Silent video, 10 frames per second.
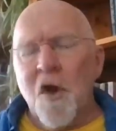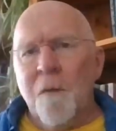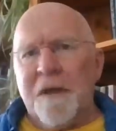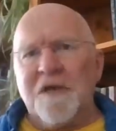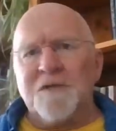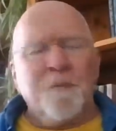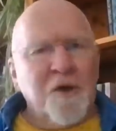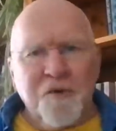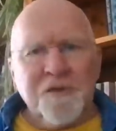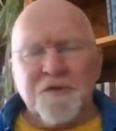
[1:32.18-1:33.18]
because
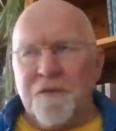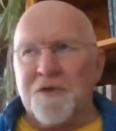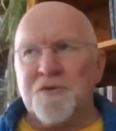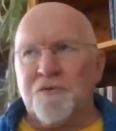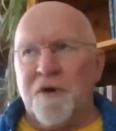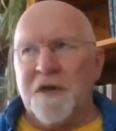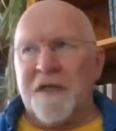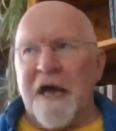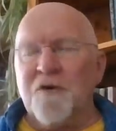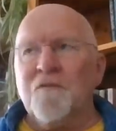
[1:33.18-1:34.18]
Mercury's retrograde.
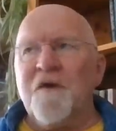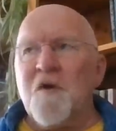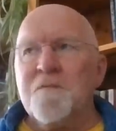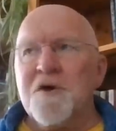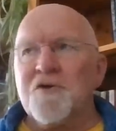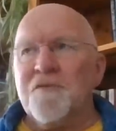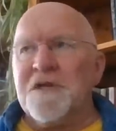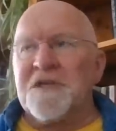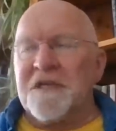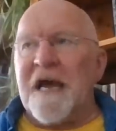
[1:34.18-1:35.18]
And although Mercury
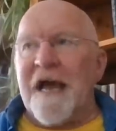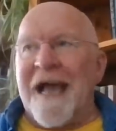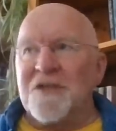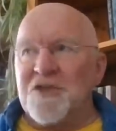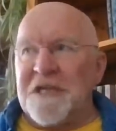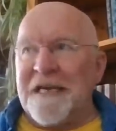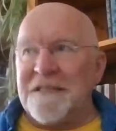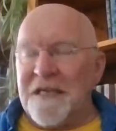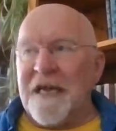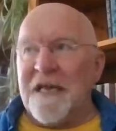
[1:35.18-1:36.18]
isn't actually
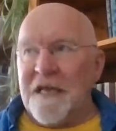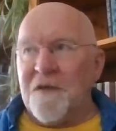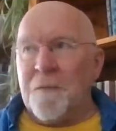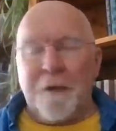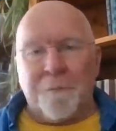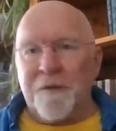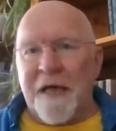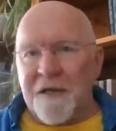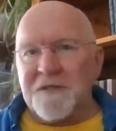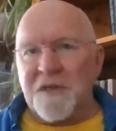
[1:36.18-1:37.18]
hitting any of the big
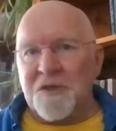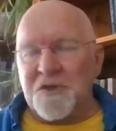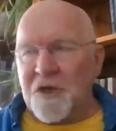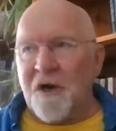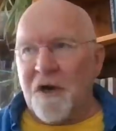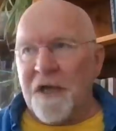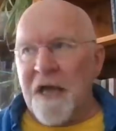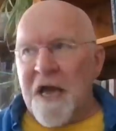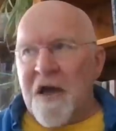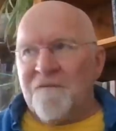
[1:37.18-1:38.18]
planets in the sky,
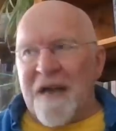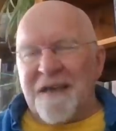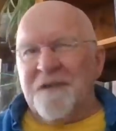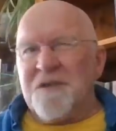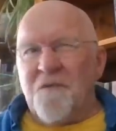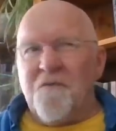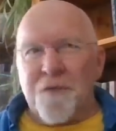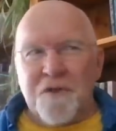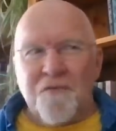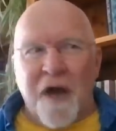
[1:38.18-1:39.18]
that gives it
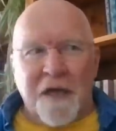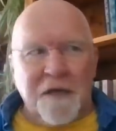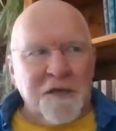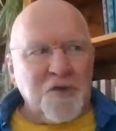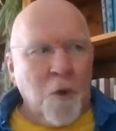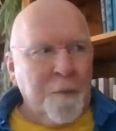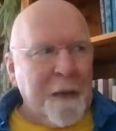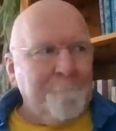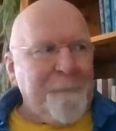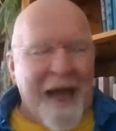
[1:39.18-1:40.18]
free reign. It's not
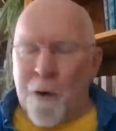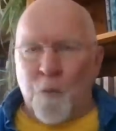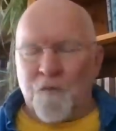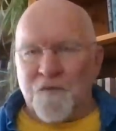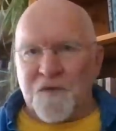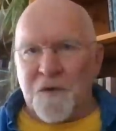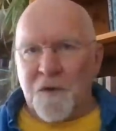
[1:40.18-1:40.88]
being bound